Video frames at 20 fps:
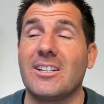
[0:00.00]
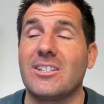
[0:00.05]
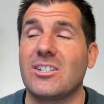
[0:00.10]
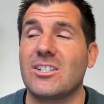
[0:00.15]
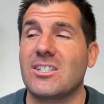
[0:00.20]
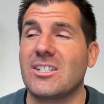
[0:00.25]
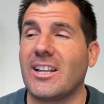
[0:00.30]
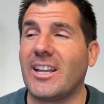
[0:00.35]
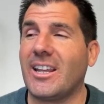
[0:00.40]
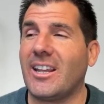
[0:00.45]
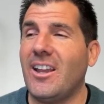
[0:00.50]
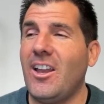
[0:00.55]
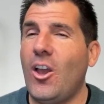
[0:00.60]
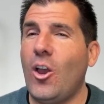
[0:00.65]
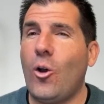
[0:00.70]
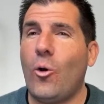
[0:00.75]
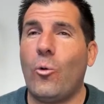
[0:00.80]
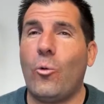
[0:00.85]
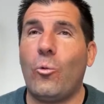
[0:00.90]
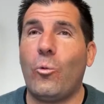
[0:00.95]
It's just like,
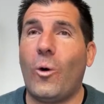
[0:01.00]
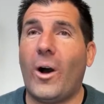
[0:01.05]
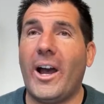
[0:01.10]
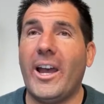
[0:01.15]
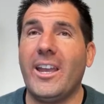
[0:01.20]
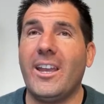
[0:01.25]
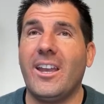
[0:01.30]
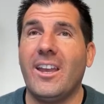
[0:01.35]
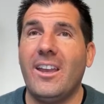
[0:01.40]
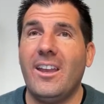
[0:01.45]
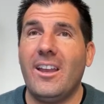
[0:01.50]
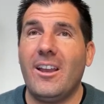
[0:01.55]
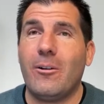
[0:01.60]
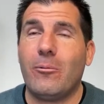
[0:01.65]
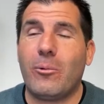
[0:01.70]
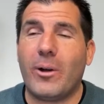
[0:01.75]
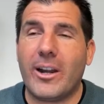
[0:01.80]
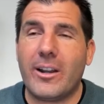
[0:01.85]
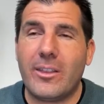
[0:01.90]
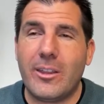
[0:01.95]
why,
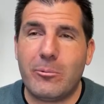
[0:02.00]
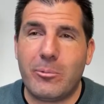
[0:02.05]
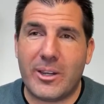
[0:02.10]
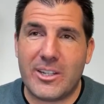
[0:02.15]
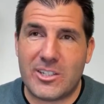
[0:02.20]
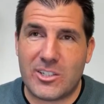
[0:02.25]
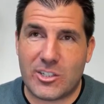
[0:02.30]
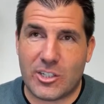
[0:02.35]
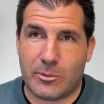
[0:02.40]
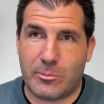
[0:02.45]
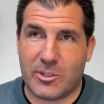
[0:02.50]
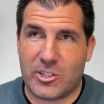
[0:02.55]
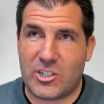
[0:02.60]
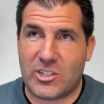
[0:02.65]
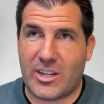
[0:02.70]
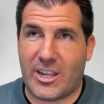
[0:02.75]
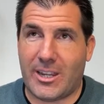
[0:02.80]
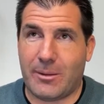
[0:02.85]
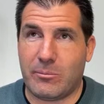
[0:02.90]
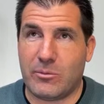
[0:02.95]
why do they waste so
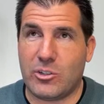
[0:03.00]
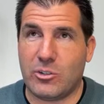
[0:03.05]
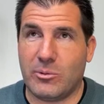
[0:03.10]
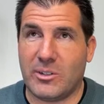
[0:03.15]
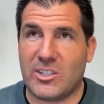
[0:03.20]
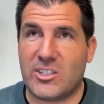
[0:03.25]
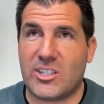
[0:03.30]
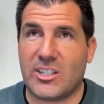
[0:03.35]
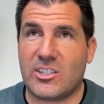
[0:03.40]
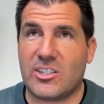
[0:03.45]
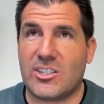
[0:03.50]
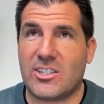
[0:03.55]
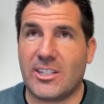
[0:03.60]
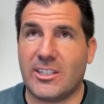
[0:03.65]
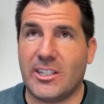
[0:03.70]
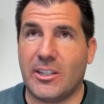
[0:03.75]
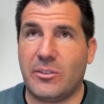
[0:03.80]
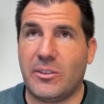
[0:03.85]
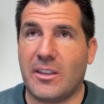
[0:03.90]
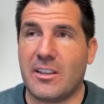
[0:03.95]
much time doing such
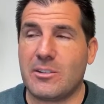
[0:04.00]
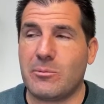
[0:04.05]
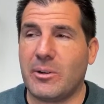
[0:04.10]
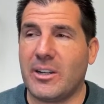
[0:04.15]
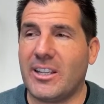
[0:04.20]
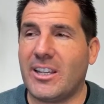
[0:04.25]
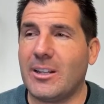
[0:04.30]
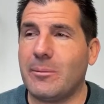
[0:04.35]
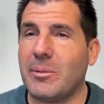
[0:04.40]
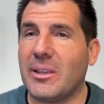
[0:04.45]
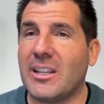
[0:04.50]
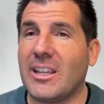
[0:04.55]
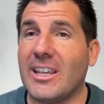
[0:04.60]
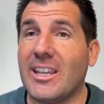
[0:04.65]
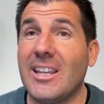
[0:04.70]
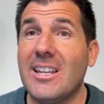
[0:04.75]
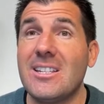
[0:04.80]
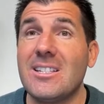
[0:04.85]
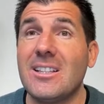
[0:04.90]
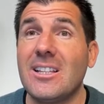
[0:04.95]
silly things when it could be
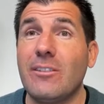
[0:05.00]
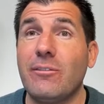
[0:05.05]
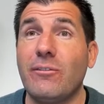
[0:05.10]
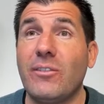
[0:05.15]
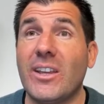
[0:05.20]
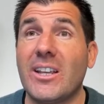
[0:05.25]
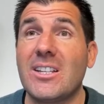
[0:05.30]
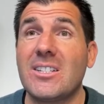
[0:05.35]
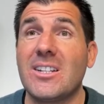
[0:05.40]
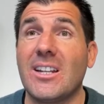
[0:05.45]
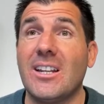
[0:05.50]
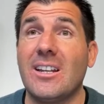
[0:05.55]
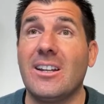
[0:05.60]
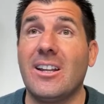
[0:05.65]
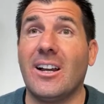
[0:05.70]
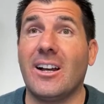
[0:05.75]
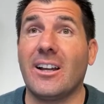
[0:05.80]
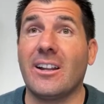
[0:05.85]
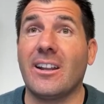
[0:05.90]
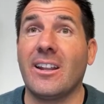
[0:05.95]
easily fixed and
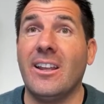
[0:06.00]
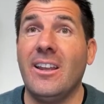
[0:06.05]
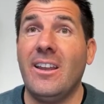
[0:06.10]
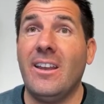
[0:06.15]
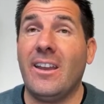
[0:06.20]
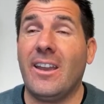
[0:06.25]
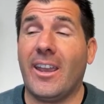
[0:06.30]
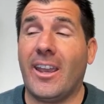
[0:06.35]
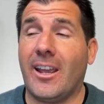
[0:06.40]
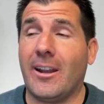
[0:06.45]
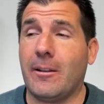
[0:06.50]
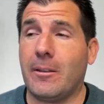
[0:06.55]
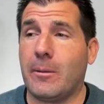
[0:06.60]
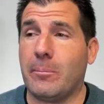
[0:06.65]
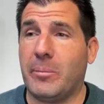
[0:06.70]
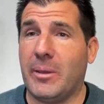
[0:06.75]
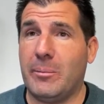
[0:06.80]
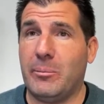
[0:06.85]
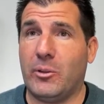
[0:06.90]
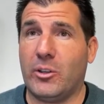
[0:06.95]
done, and
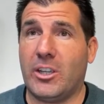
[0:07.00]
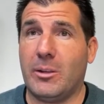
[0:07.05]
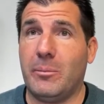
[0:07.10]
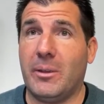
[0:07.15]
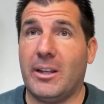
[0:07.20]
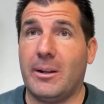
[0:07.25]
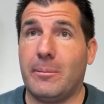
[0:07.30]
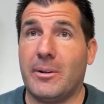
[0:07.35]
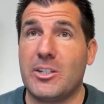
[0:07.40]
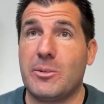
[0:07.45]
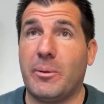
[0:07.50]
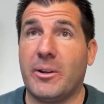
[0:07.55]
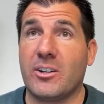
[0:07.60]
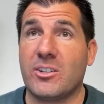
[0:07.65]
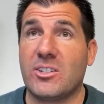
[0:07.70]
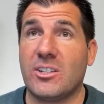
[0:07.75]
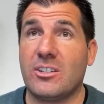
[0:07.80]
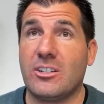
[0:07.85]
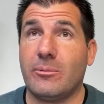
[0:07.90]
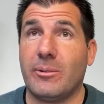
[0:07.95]
the people could be in a much better
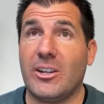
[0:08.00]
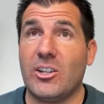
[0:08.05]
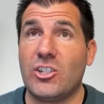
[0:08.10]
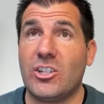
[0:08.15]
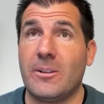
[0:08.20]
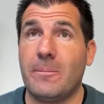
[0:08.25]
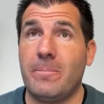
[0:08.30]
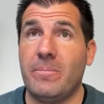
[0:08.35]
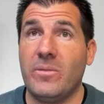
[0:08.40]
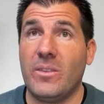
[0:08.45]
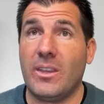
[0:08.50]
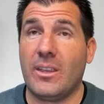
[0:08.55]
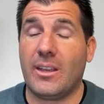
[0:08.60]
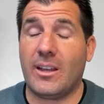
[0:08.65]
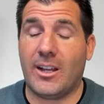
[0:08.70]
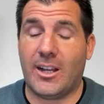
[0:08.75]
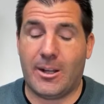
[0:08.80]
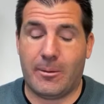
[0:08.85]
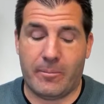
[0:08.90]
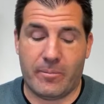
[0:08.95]
situation
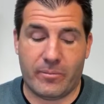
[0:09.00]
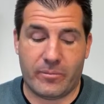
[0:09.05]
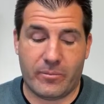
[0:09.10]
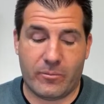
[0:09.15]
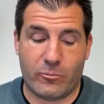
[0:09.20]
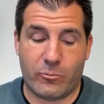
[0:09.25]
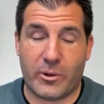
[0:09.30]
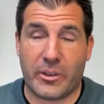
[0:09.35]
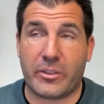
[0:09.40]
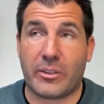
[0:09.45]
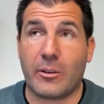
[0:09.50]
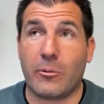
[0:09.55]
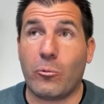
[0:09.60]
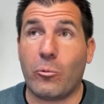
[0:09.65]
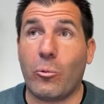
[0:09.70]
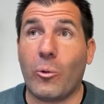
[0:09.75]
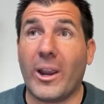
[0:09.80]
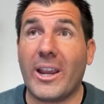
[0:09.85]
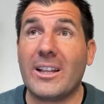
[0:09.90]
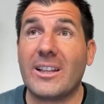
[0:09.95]
um, with
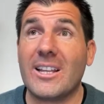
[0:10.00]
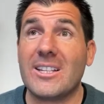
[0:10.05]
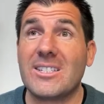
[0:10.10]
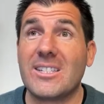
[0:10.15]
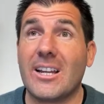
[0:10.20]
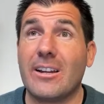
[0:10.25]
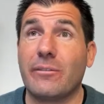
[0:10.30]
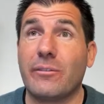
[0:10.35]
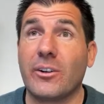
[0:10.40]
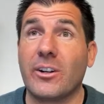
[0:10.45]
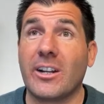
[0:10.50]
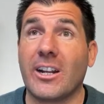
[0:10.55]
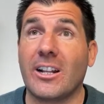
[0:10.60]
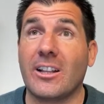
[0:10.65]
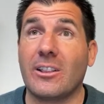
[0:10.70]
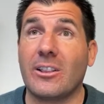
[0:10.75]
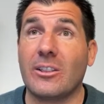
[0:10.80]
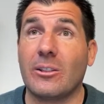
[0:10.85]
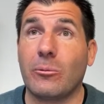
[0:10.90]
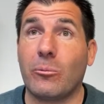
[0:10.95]
way less effort
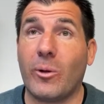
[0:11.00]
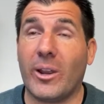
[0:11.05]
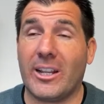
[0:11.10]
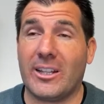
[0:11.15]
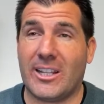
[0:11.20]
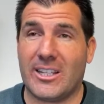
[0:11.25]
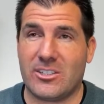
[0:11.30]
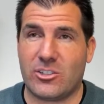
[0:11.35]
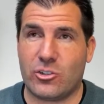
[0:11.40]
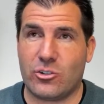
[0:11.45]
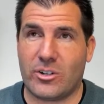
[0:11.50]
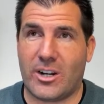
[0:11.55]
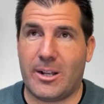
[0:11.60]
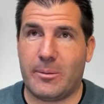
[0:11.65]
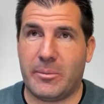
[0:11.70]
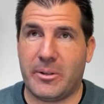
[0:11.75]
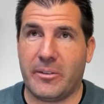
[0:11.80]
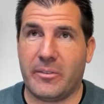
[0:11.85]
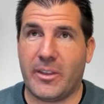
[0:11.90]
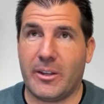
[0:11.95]
and way less
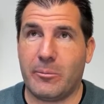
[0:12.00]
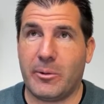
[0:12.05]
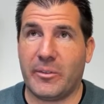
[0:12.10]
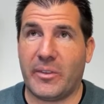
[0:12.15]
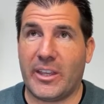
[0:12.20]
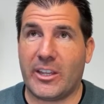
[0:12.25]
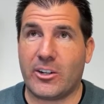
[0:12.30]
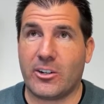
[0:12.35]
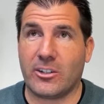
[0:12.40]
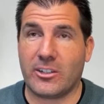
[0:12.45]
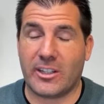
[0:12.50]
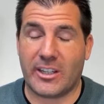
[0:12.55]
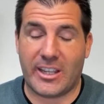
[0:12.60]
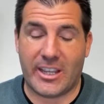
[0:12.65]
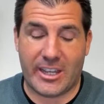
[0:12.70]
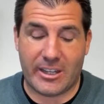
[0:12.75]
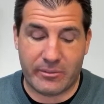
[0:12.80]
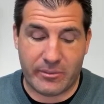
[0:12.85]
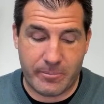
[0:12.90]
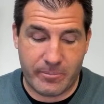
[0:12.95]
drama than what they currently
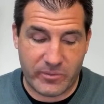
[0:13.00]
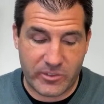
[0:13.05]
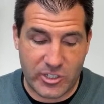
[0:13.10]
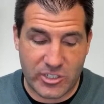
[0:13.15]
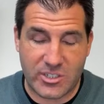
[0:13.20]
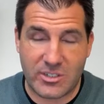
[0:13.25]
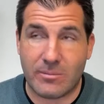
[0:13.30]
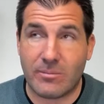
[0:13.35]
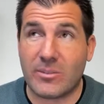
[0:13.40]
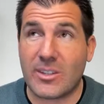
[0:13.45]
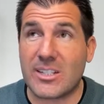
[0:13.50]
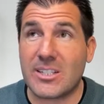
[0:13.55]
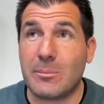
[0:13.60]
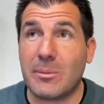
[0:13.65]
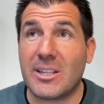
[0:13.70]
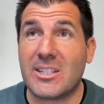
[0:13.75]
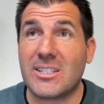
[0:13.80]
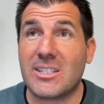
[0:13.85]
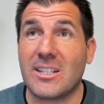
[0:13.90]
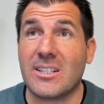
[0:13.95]
have? Just doesn't
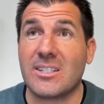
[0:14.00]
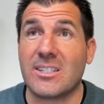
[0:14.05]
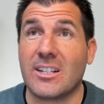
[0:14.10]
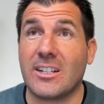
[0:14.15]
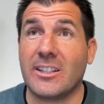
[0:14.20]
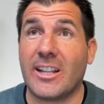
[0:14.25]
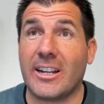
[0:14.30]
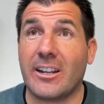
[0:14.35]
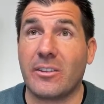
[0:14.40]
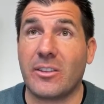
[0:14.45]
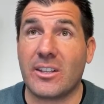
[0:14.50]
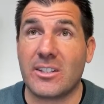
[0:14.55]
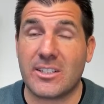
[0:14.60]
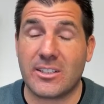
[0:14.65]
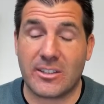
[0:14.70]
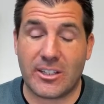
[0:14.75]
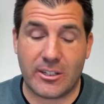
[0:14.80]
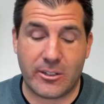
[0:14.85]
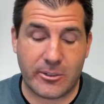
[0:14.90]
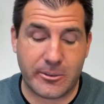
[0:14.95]
make sense, a lot of things
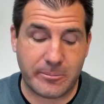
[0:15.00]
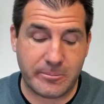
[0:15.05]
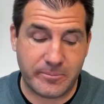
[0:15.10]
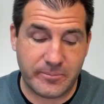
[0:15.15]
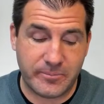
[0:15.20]
that they do.